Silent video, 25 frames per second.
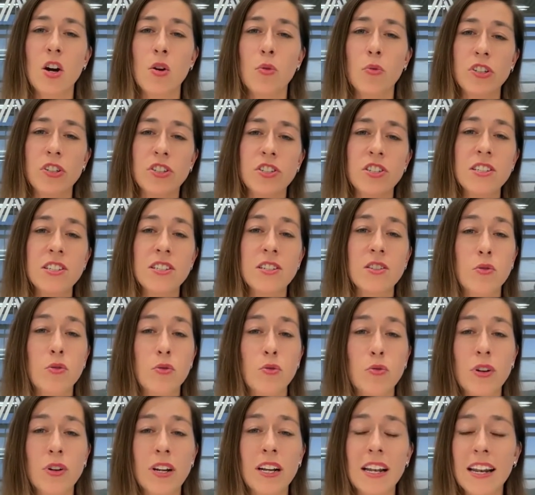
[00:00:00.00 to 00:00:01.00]
which is
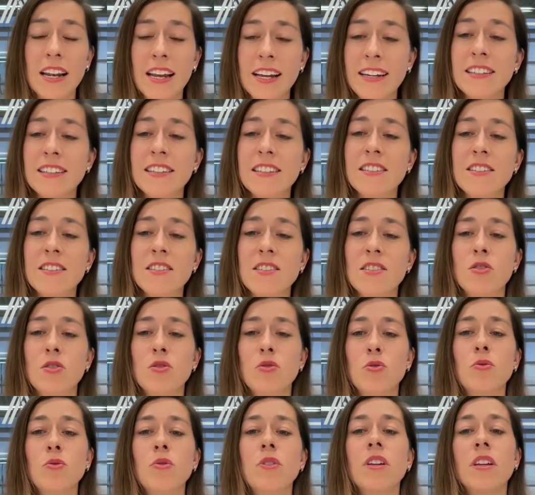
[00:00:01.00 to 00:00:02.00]
related
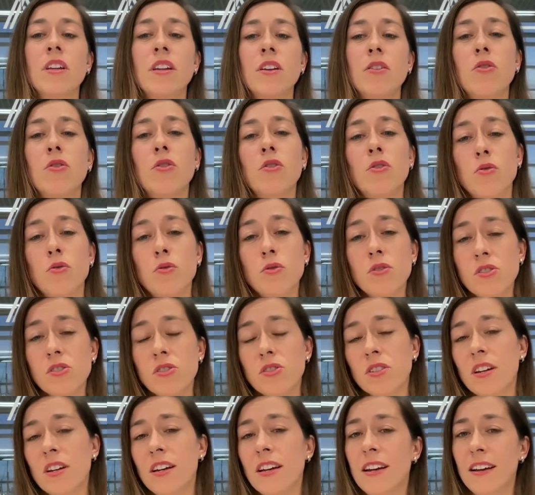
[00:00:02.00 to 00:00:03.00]
to your
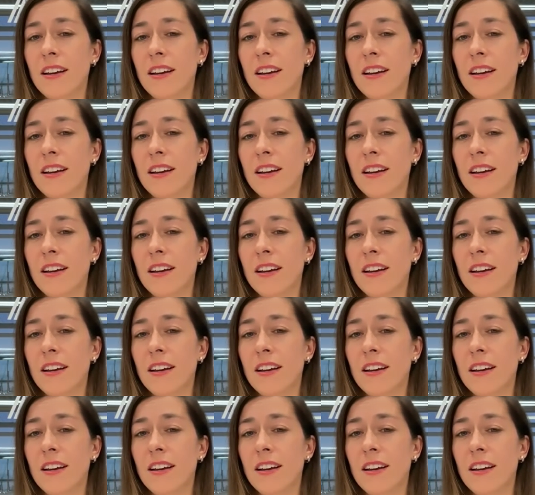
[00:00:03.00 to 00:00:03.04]
course